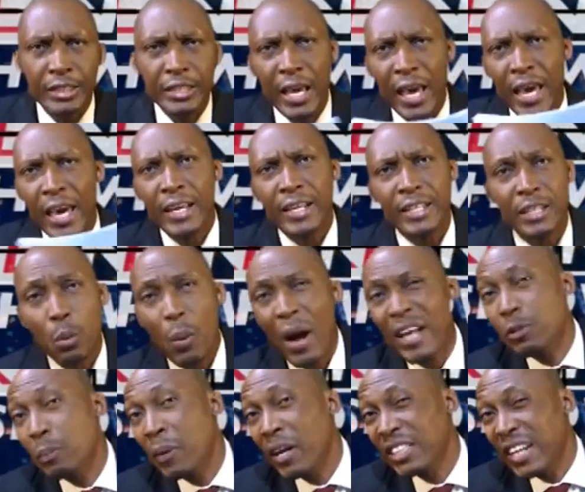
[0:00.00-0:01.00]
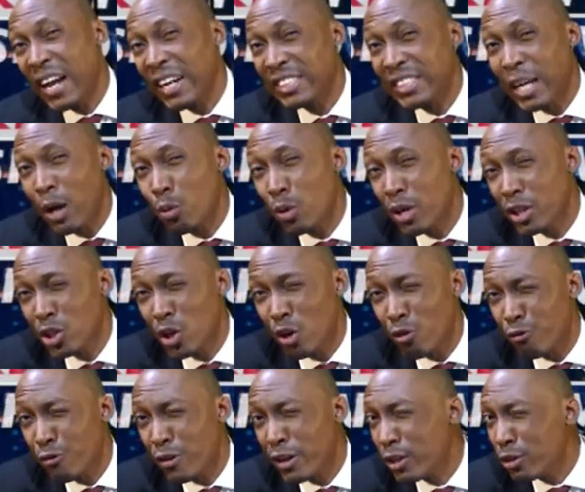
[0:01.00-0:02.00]
The widespread and circulation
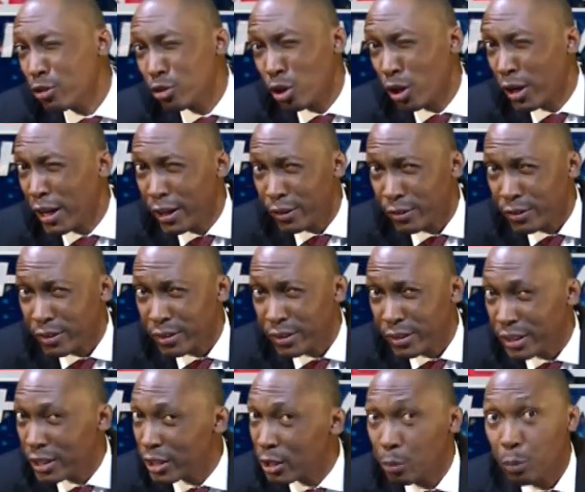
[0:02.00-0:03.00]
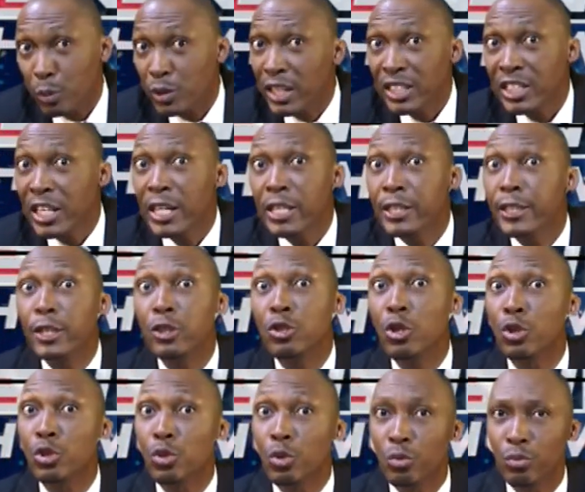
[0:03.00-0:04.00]
of fake news on health is potentially
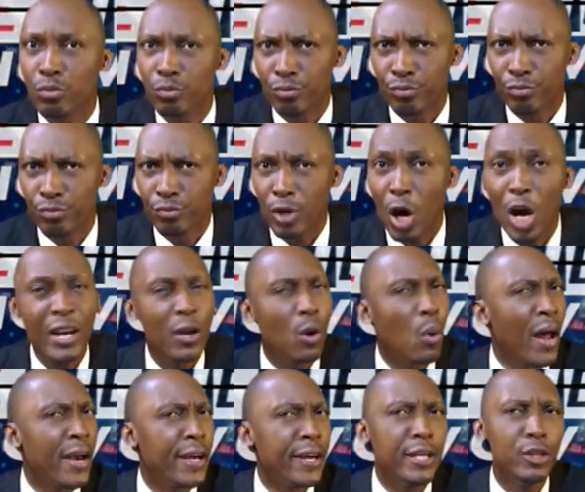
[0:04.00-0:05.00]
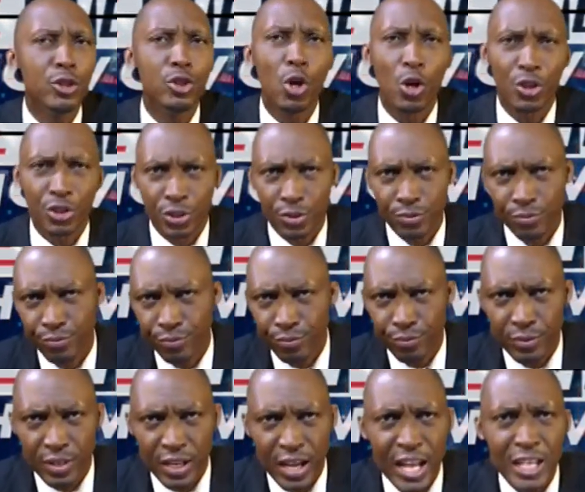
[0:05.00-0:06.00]
dangerous. Or quite dangerous.
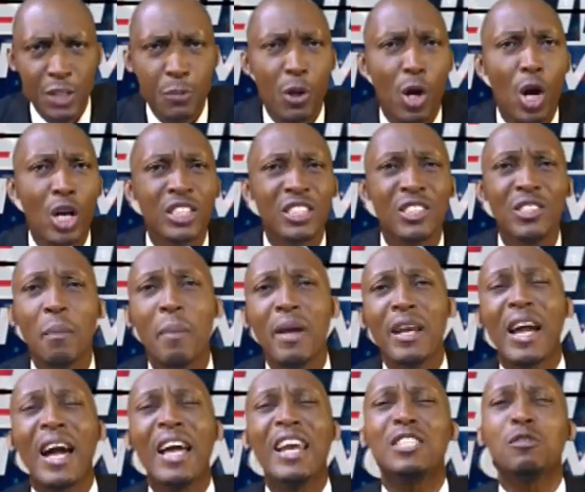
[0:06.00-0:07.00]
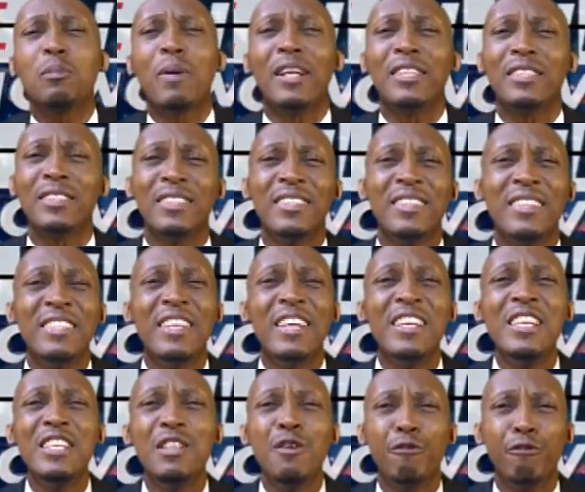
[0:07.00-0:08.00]
And it's because, you know, medical experts, they
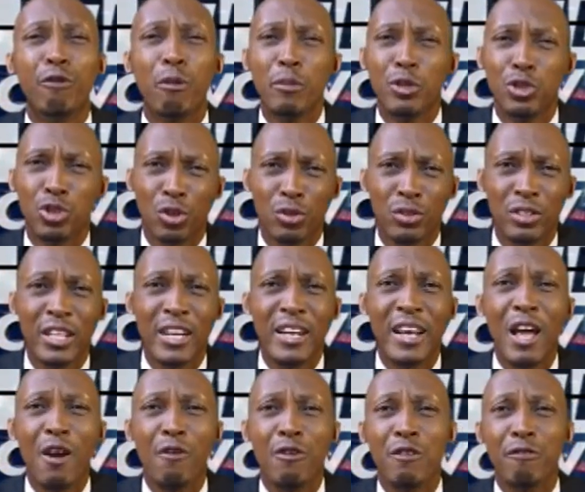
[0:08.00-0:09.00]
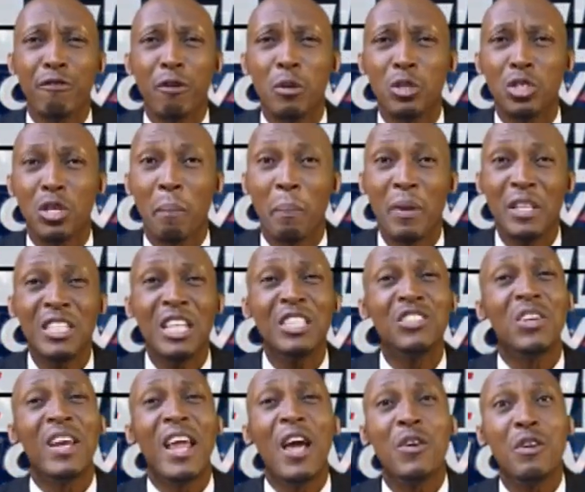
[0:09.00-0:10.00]
need information. They rely on information.
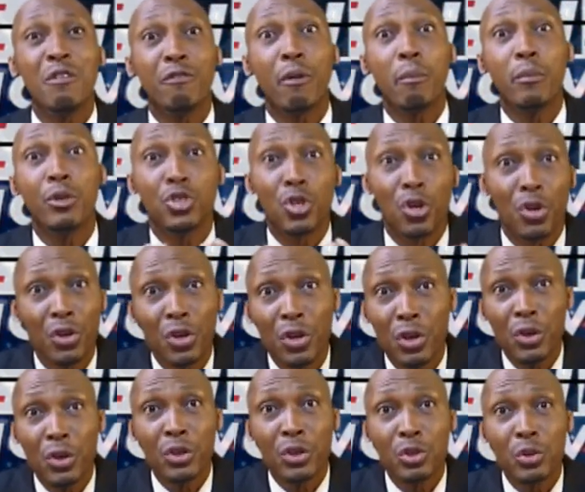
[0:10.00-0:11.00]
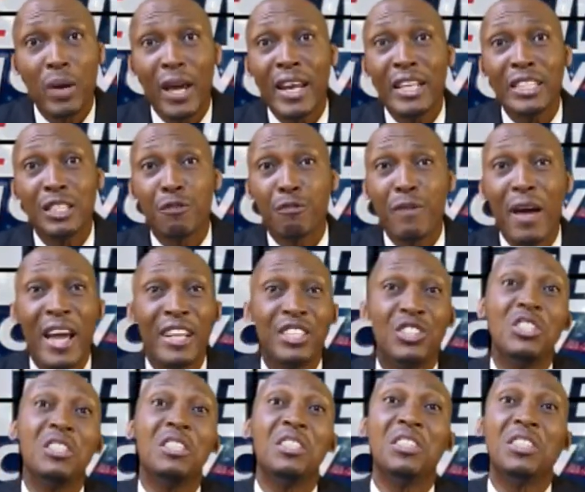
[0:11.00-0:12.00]
Patients rely on information to identify and
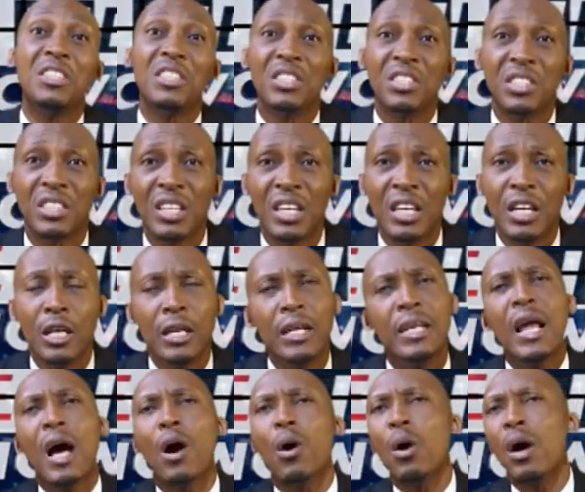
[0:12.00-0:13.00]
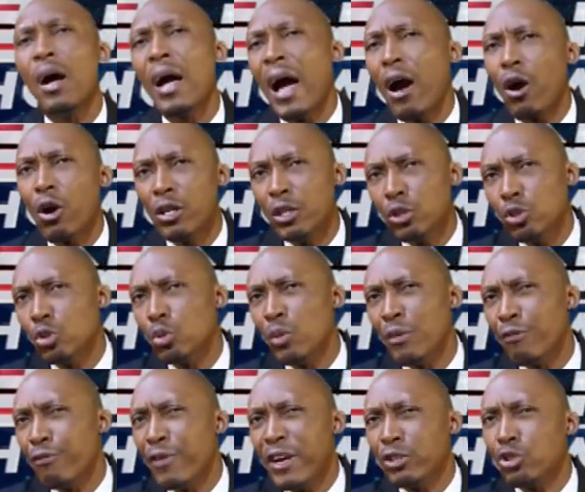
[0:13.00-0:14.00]
treat disease. Now, according to
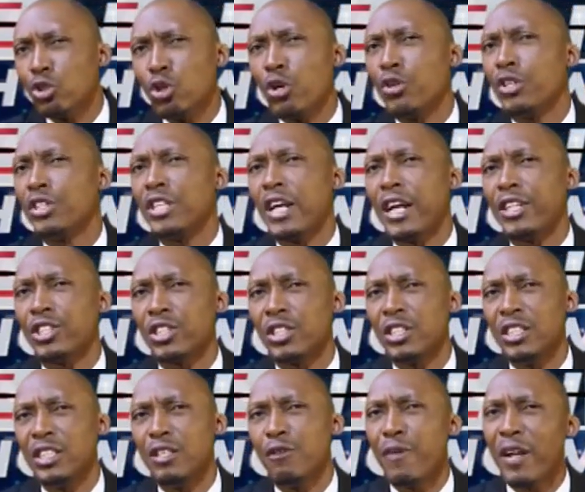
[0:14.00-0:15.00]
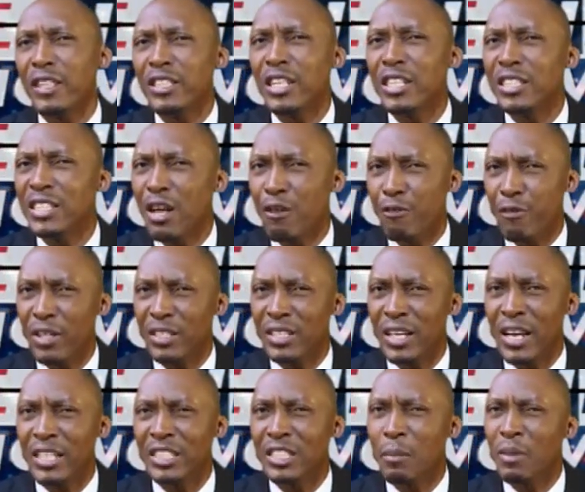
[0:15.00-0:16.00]
a very strong research, infertility affects
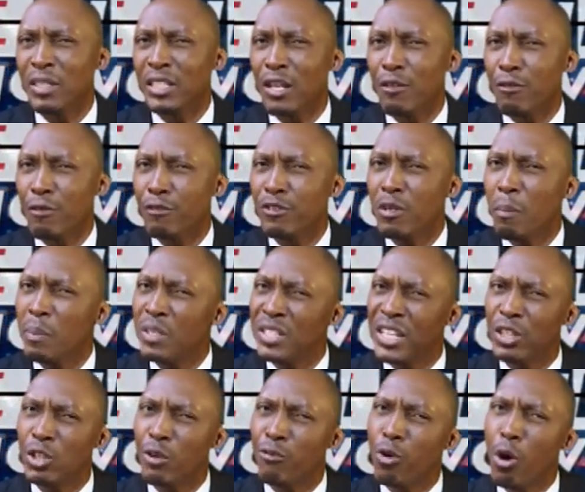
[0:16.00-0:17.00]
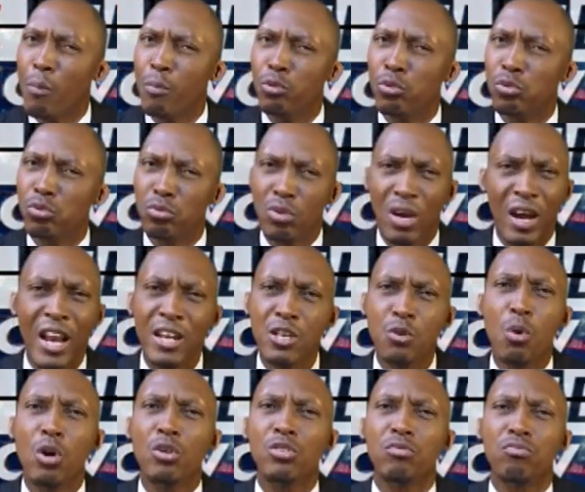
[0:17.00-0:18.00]
an estimated 15% of couples around
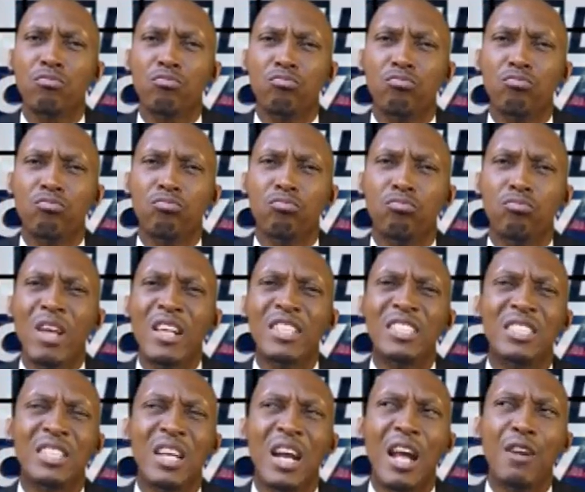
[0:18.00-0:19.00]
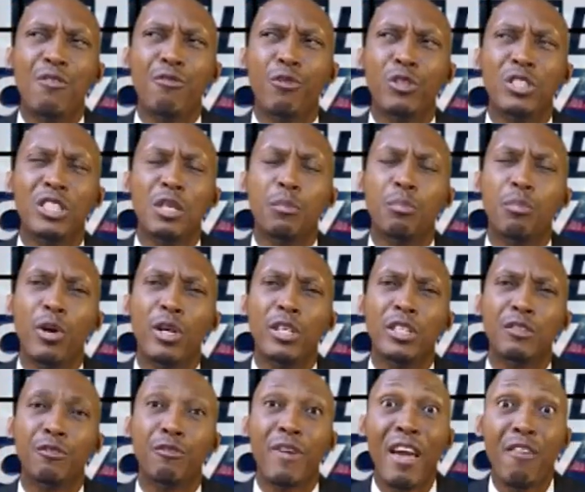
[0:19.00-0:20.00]
the world. That's around
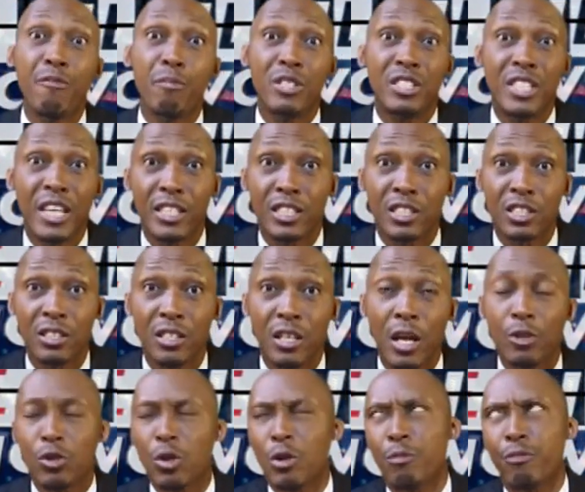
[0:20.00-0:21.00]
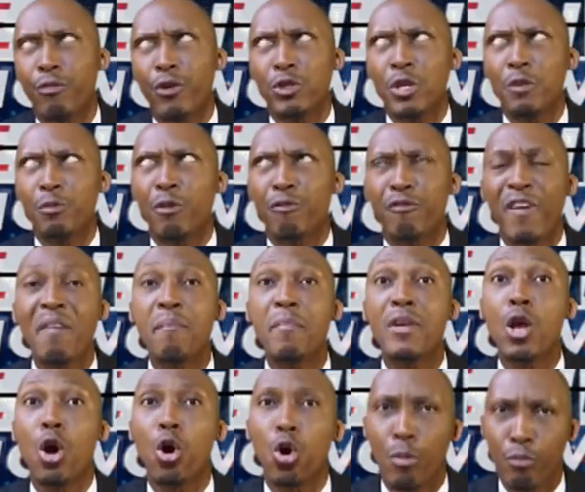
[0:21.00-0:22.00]
48.5
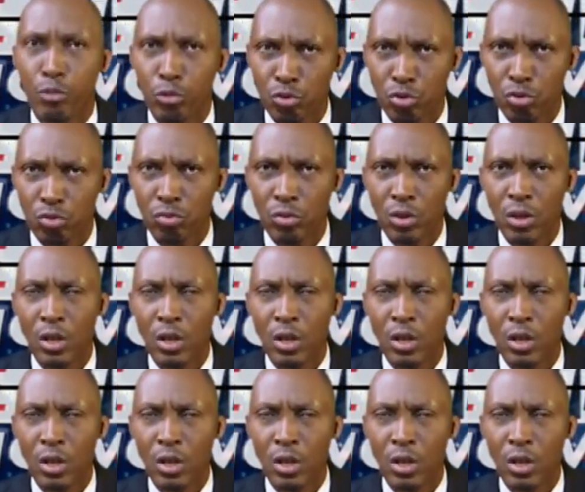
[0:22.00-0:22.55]
million couples.